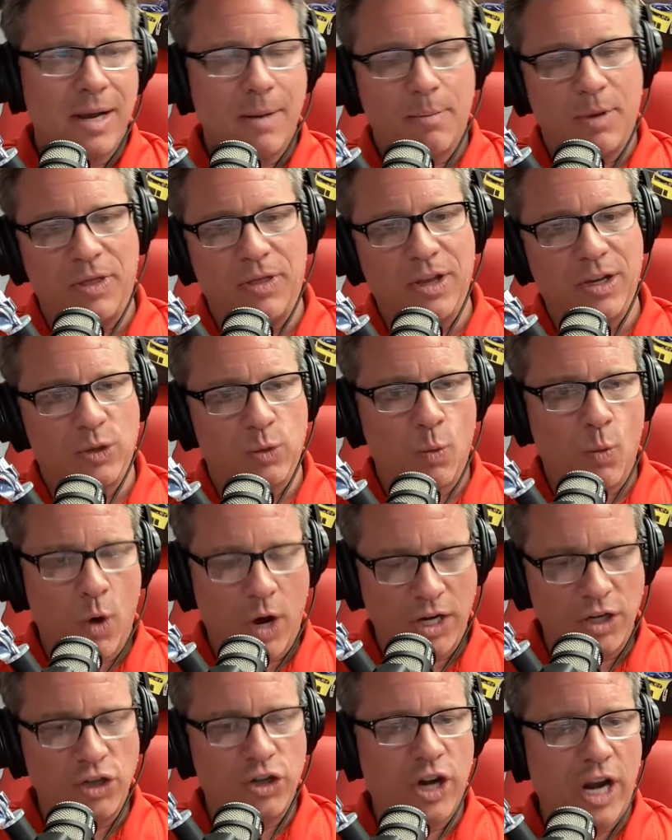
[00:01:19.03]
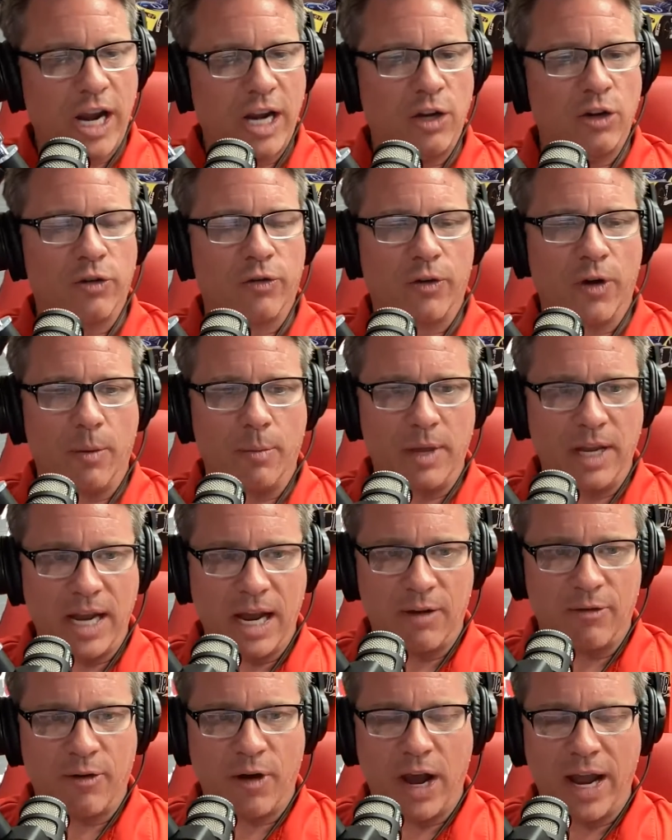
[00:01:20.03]
but this one change from the
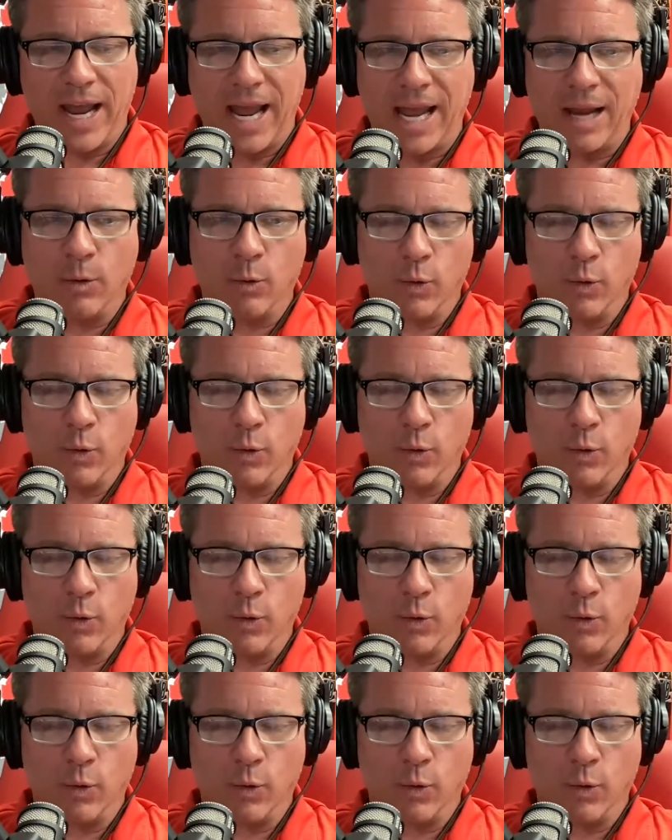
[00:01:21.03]
FIA